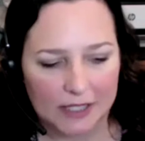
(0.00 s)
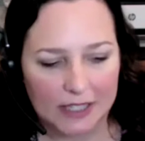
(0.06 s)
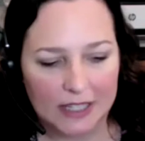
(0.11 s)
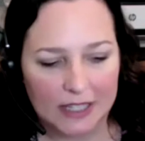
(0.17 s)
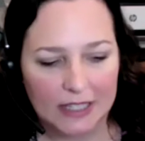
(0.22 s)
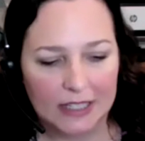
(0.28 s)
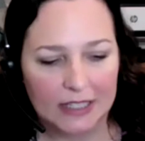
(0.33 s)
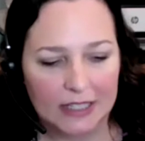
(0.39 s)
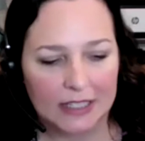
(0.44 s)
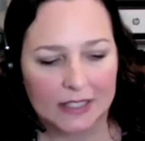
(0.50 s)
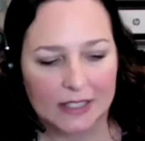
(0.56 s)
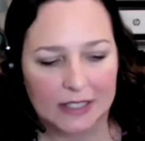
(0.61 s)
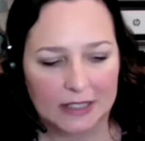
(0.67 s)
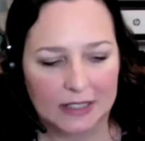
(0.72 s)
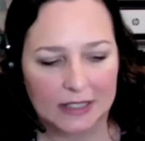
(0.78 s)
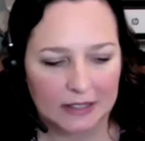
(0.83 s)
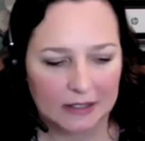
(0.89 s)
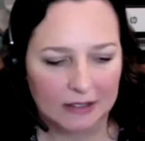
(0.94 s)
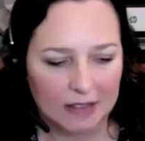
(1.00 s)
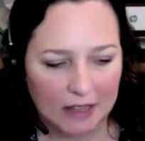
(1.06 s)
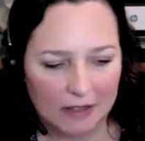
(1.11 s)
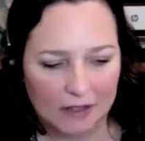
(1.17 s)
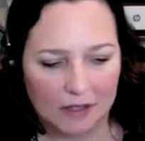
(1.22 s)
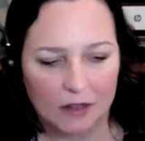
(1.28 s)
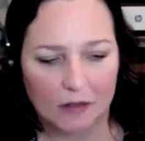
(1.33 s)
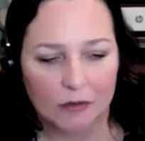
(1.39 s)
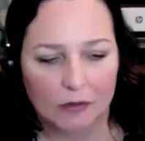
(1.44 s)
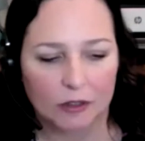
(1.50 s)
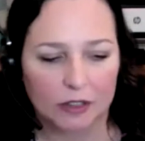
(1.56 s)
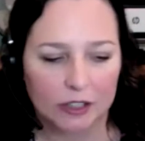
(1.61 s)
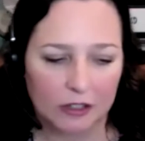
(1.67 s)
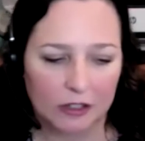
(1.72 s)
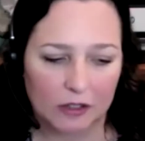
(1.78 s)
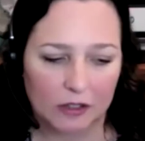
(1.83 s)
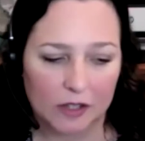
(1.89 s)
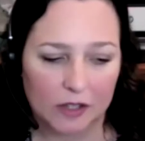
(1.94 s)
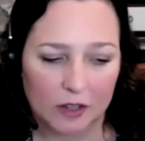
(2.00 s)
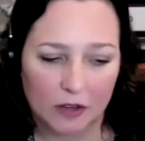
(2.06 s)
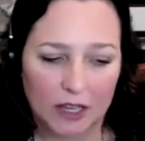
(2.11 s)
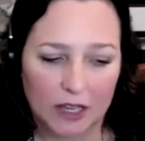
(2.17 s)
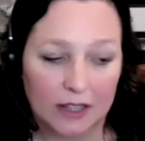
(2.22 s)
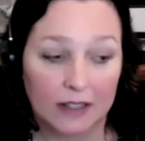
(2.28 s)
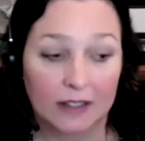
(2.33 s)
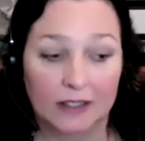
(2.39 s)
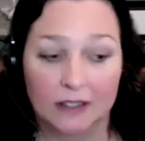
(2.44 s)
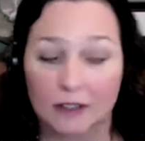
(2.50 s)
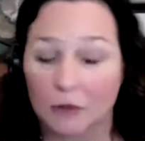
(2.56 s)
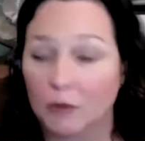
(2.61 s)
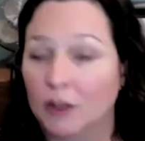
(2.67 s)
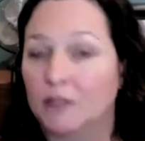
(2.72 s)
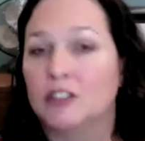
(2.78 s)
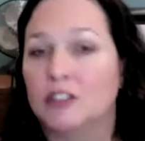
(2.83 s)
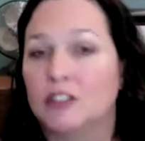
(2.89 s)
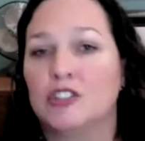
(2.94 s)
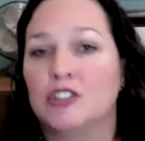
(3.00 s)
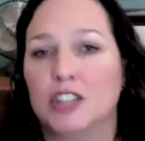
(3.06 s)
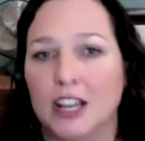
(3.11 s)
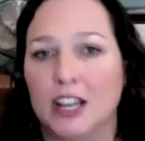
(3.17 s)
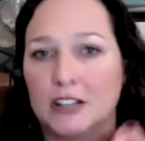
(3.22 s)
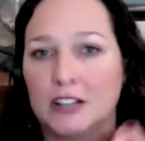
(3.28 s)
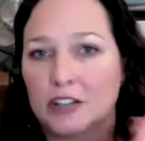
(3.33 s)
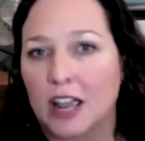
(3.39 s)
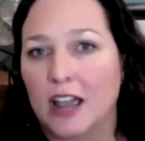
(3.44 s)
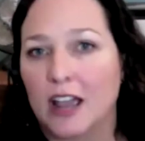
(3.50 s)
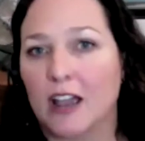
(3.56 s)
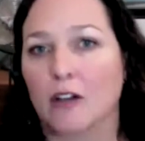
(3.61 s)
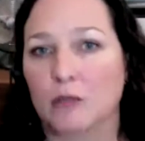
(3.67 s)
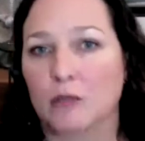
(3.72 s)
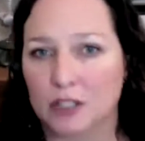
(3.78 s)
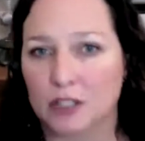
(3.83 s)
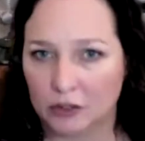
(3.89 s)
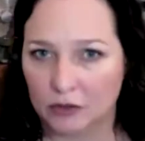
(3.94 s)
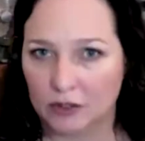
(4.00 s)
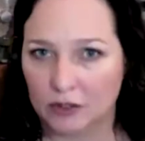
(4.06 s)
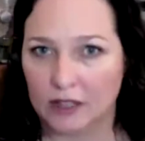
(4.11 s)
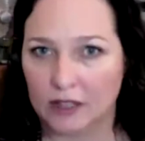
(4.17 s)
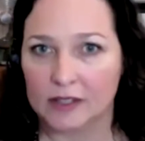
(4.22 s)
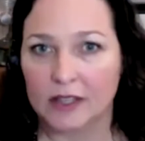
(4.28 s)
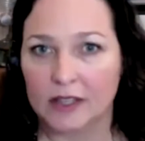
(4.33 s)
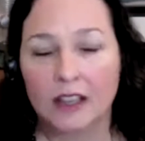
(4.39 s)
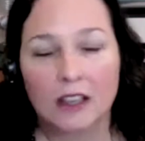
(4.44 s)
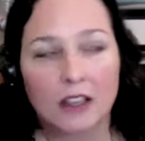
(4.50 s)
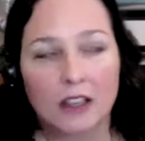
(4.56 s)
seen is then that software leader goes, okay, then we have to change how we do this.